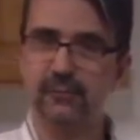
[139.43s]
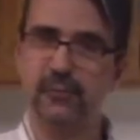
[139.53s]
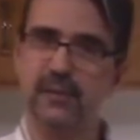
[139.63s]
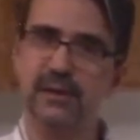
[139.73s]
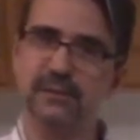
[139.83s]
at
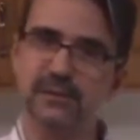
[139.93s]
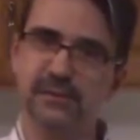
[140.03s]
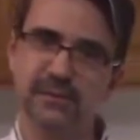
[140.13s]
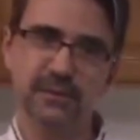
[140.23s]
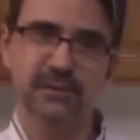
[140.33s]
room
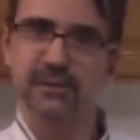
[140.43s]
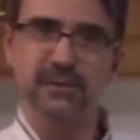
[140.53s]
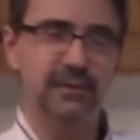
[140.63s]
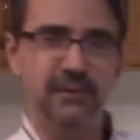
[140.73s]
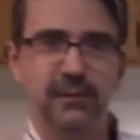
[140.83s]
temperature
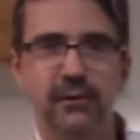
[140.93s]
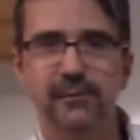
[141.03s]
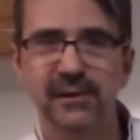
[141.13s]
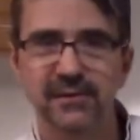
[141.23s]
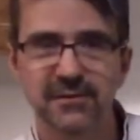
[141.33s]
for
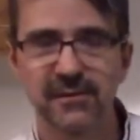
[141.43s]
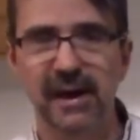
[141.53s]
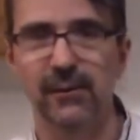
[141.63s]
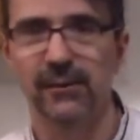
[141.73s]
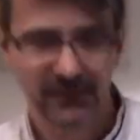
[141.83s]
30 minutes to an hour.